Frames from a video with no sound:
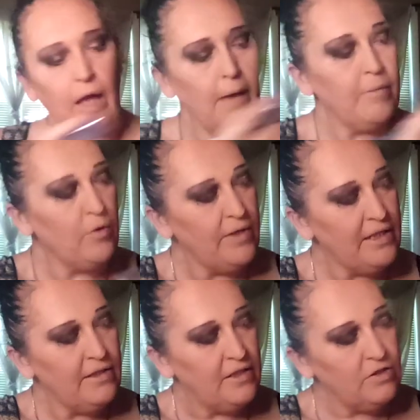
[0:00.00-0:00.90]
I'm going
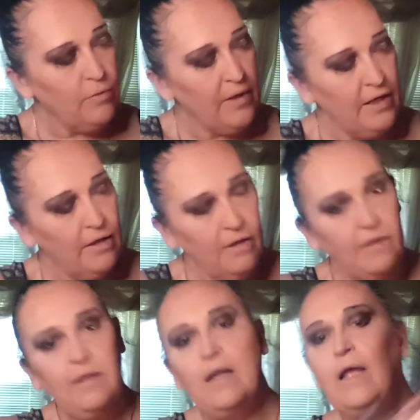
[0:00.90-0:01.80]
in this one.
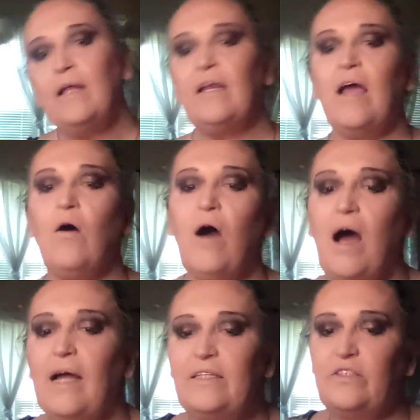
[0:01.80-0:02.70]
Now,
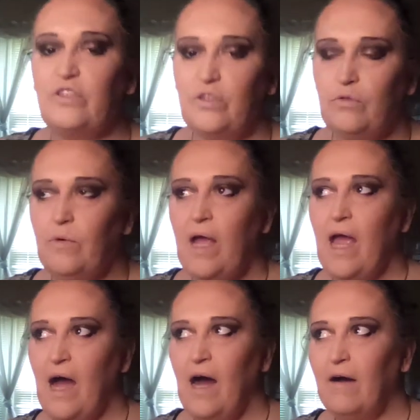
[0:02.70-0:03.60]
I do
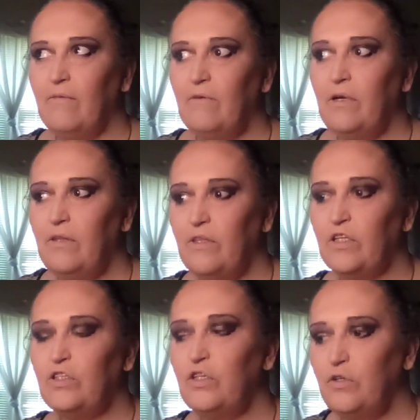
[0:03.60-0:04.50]
have
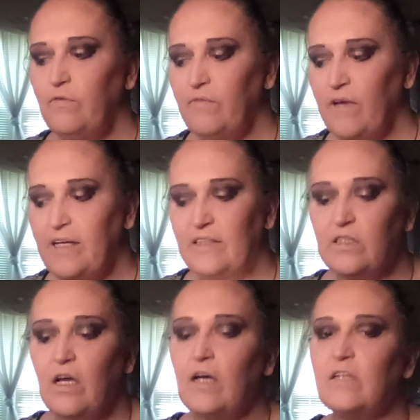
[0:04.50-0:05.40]
the Too
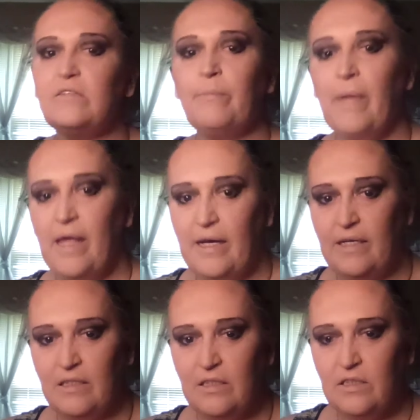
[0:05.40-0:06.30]
Faced
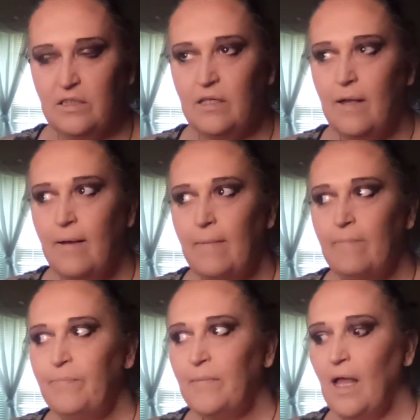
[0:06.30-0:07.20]
Cosmetics
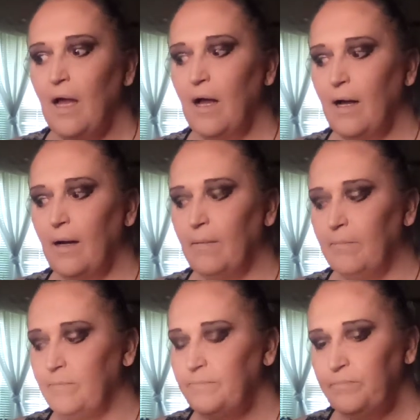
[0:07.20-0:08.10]

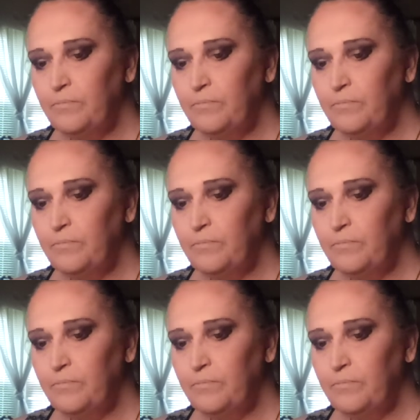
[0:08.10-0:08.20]
um,